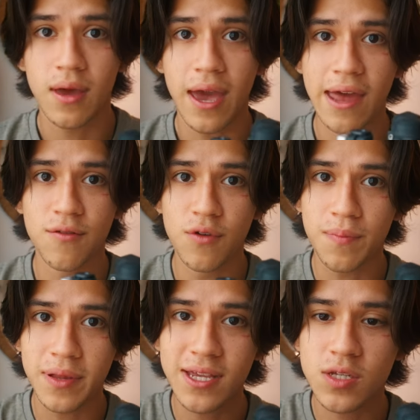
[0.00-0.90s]
and
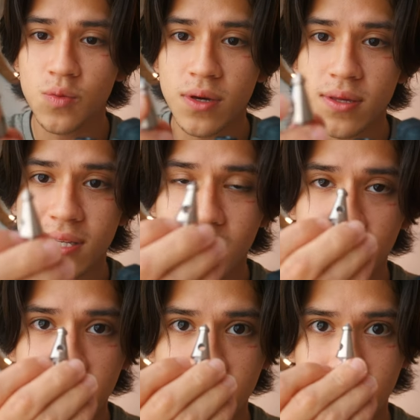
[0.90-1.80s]
replaced with
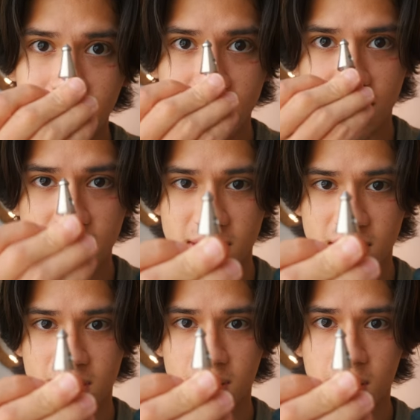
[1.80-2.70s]
something like
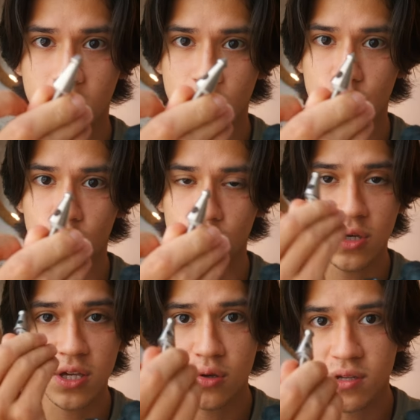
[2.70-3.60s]
this. So you
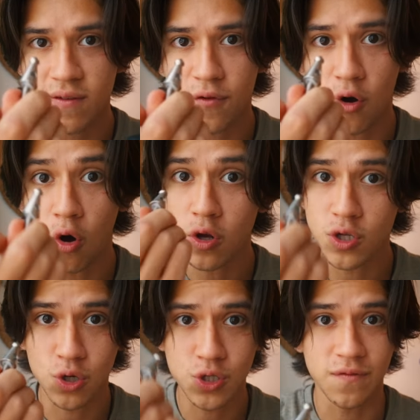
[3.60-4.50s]
can use it for all
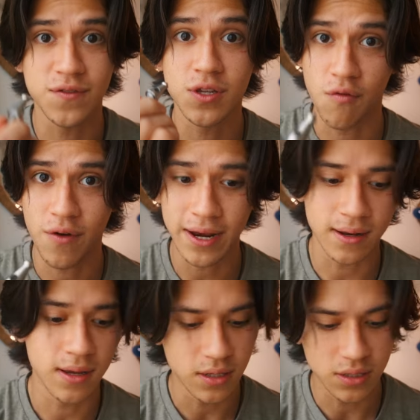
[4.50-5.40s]
sorts of
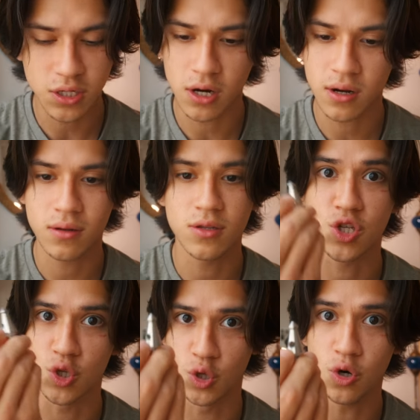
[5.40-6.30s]
terrain, dirt,
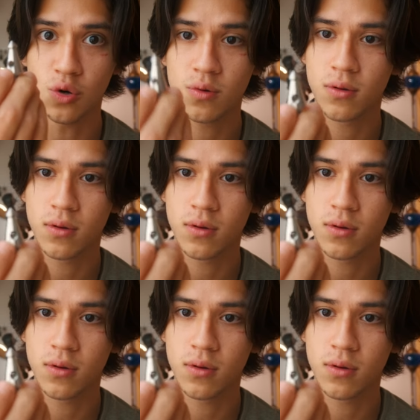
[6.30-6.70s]
snow,